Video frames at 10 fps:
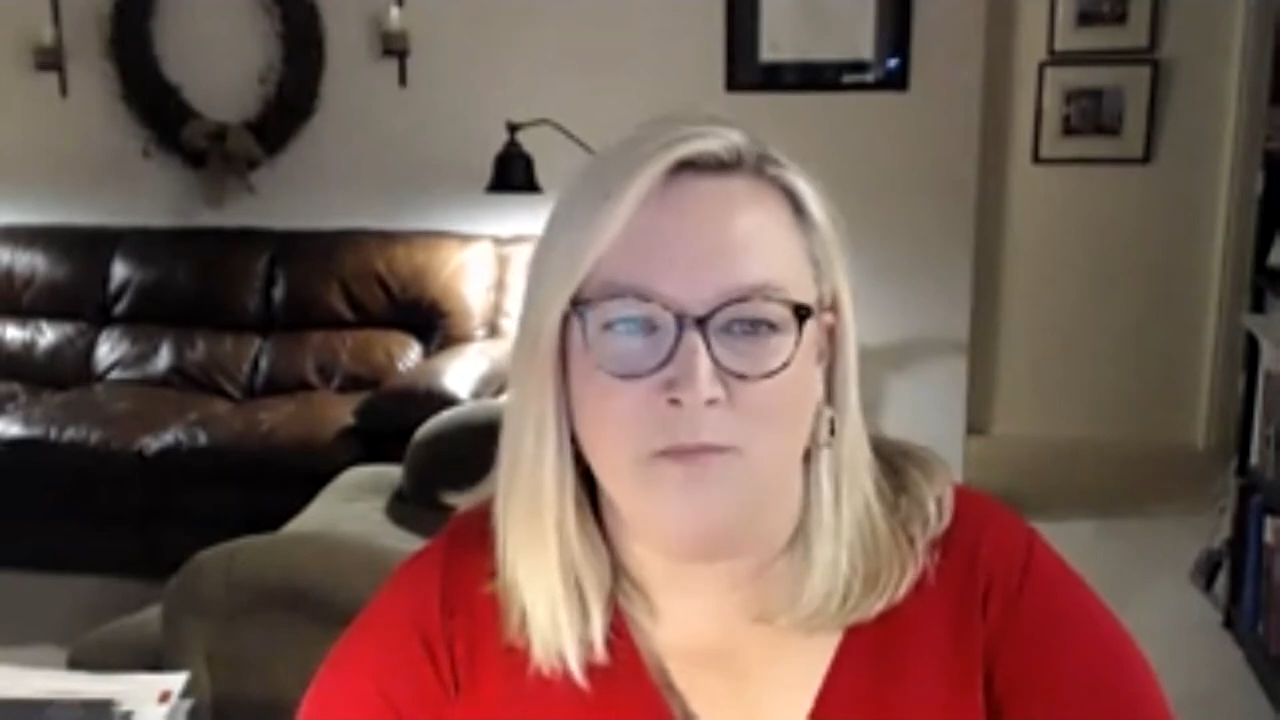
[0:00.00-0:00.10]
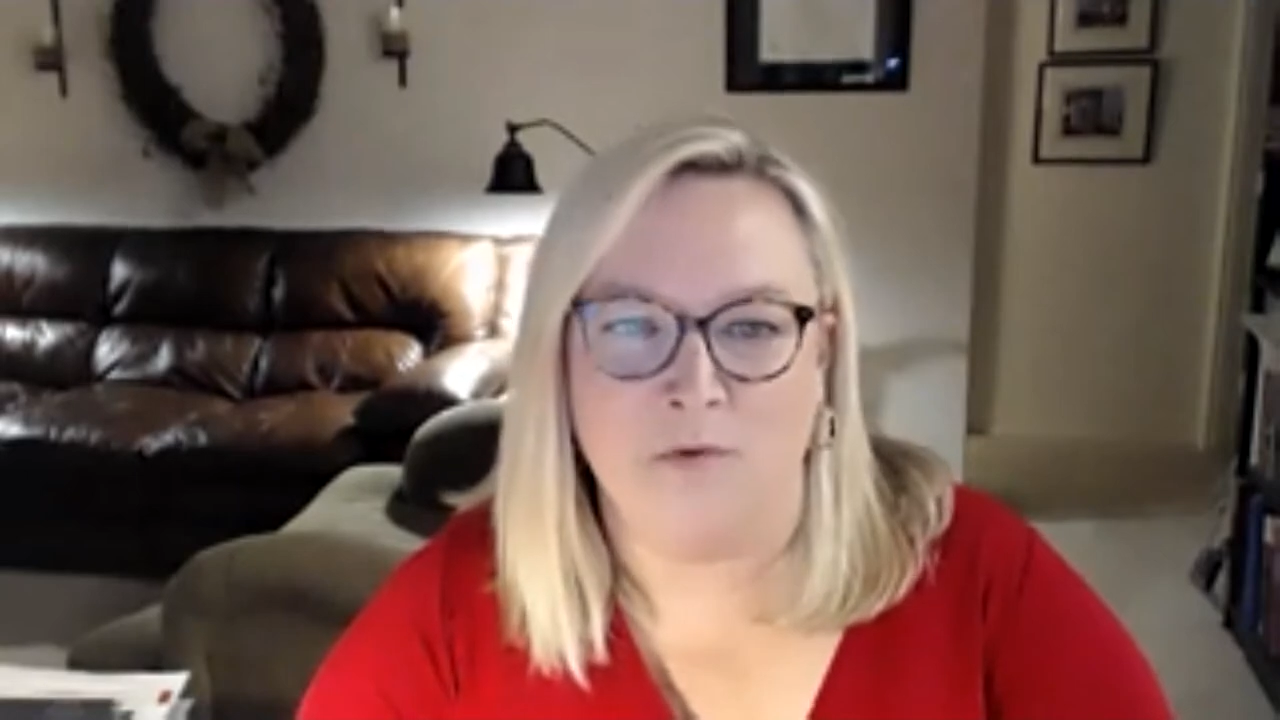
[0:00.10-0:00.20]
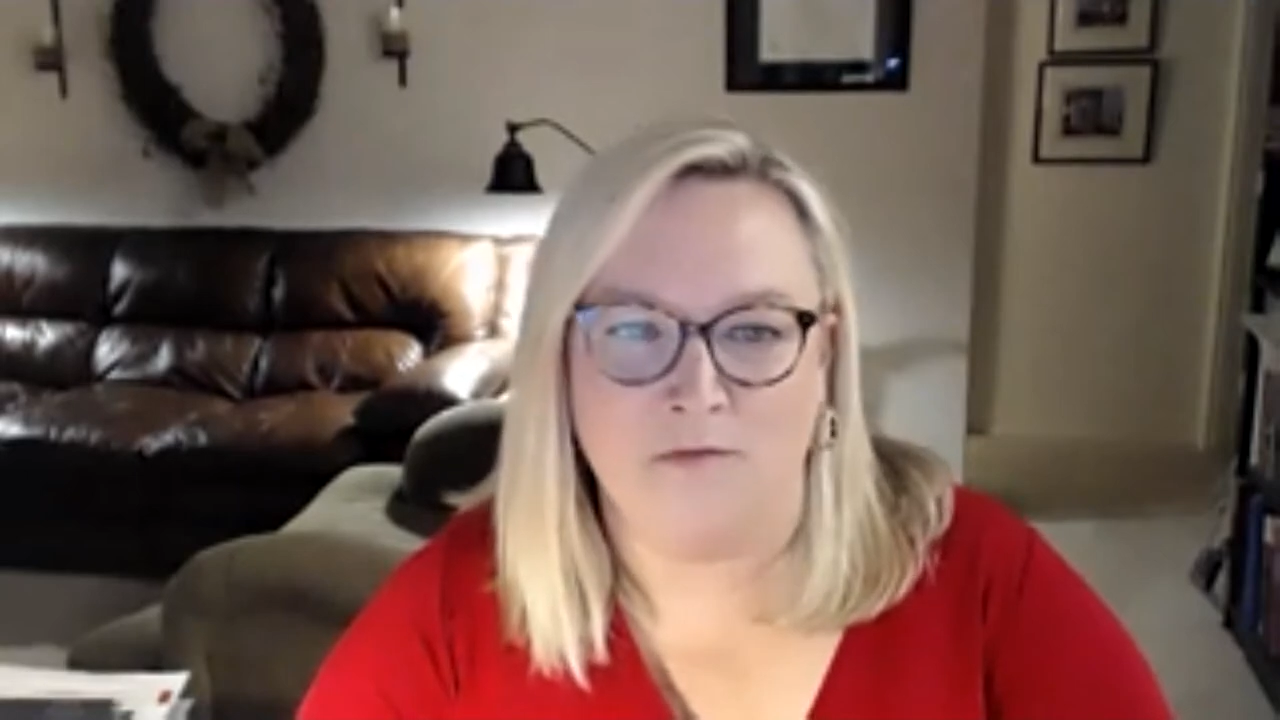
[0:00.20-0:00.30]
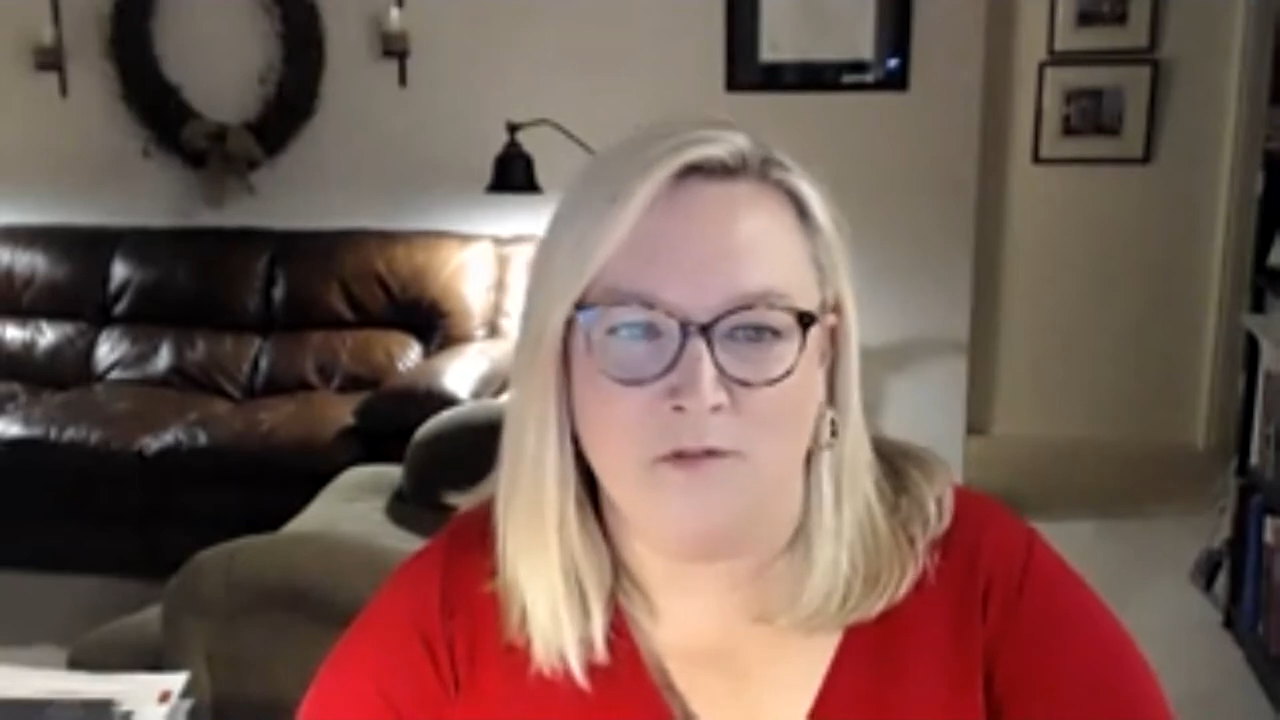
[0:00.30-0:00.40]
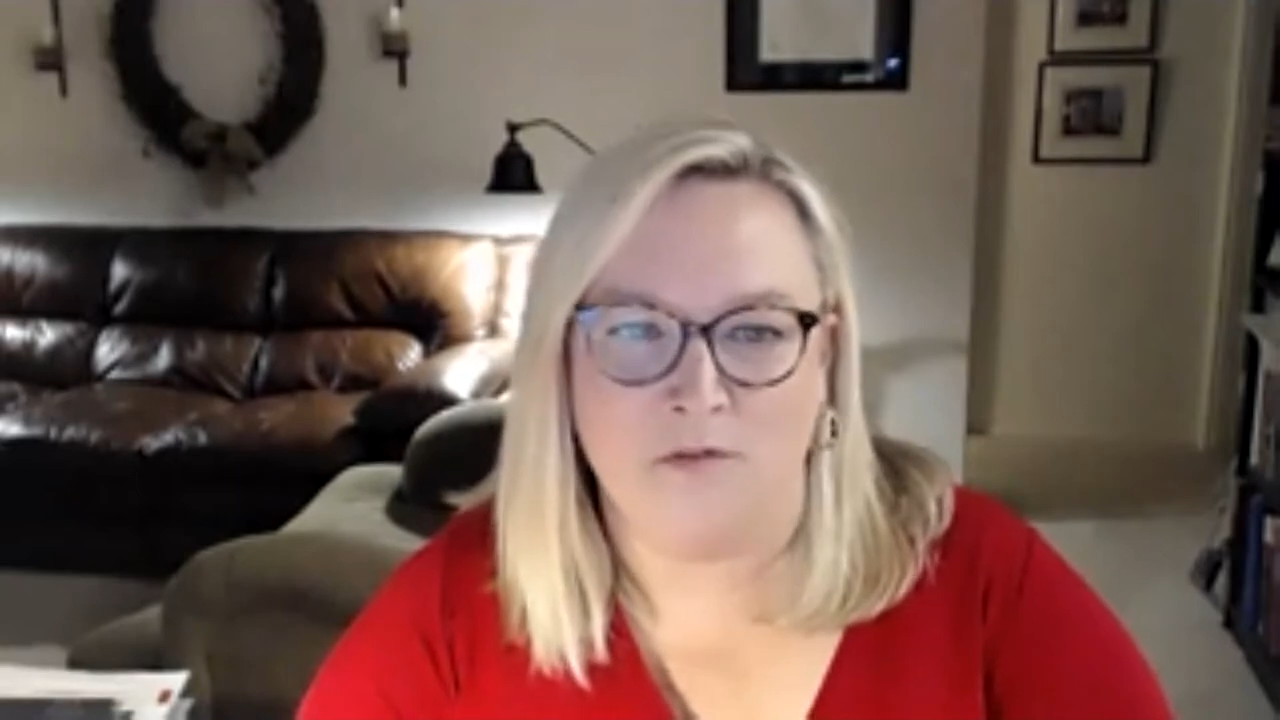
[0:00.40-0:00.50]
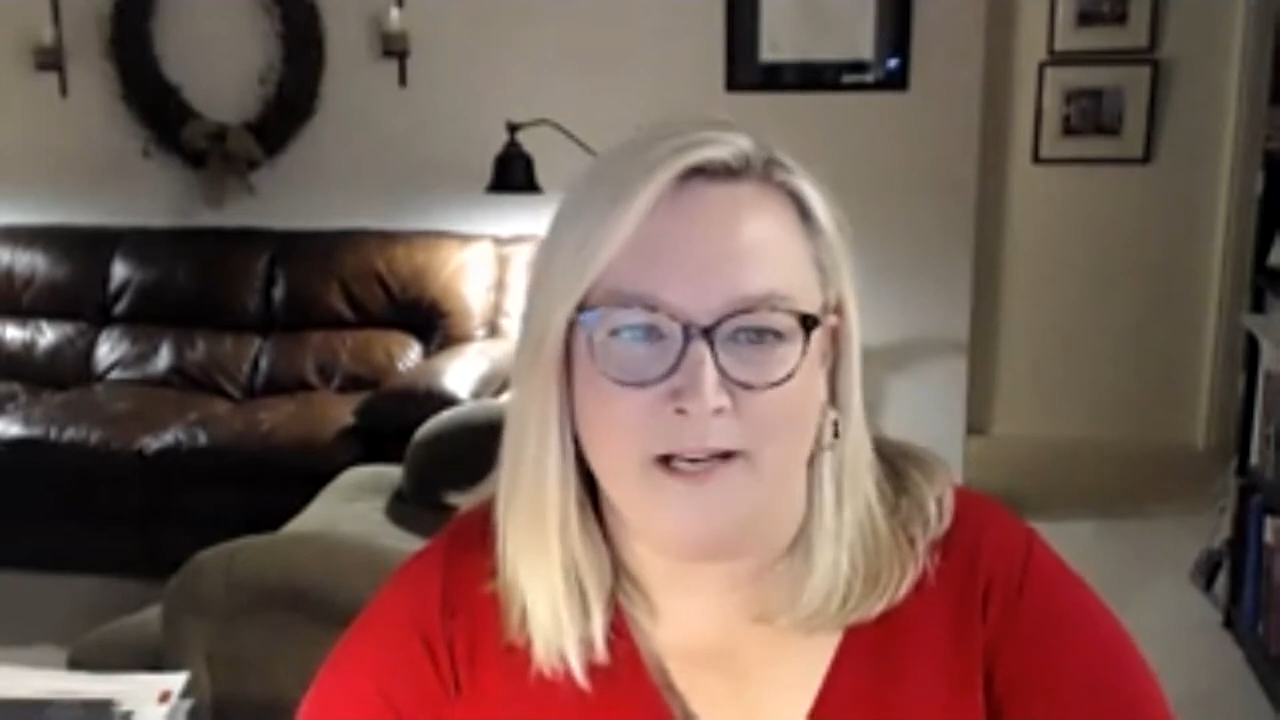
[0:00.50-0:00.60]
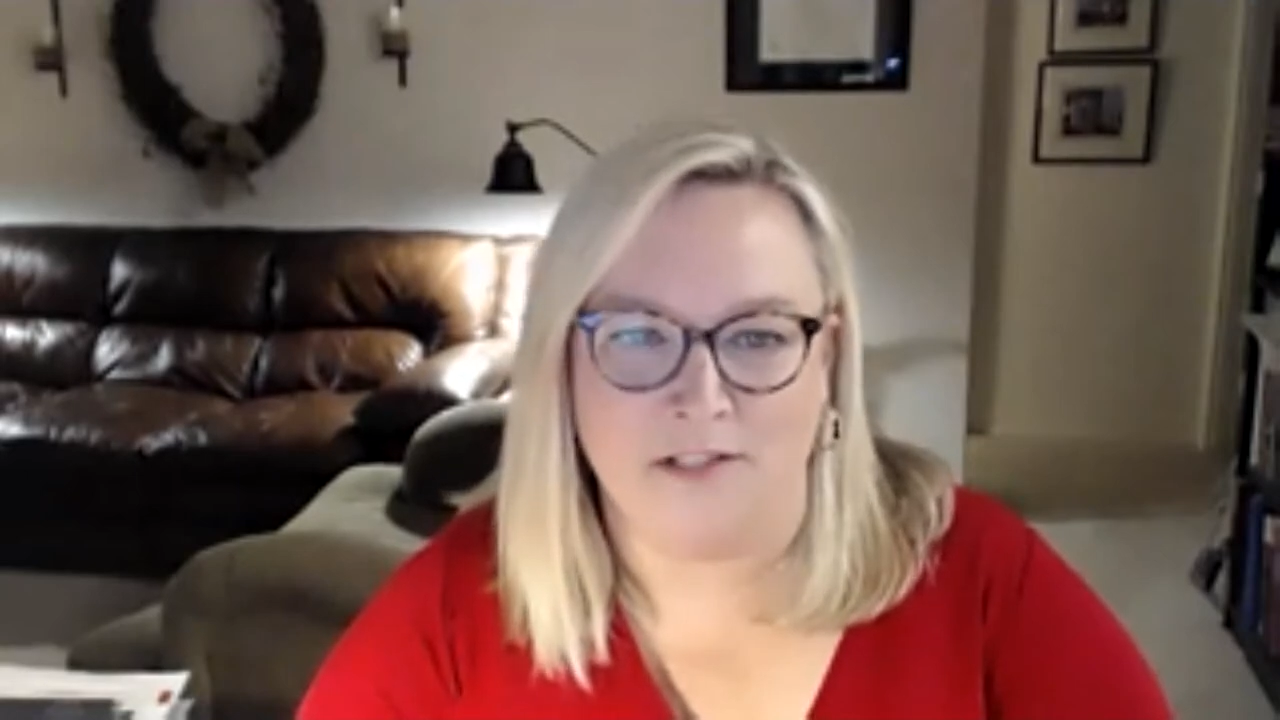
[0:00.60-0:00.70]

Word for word: company's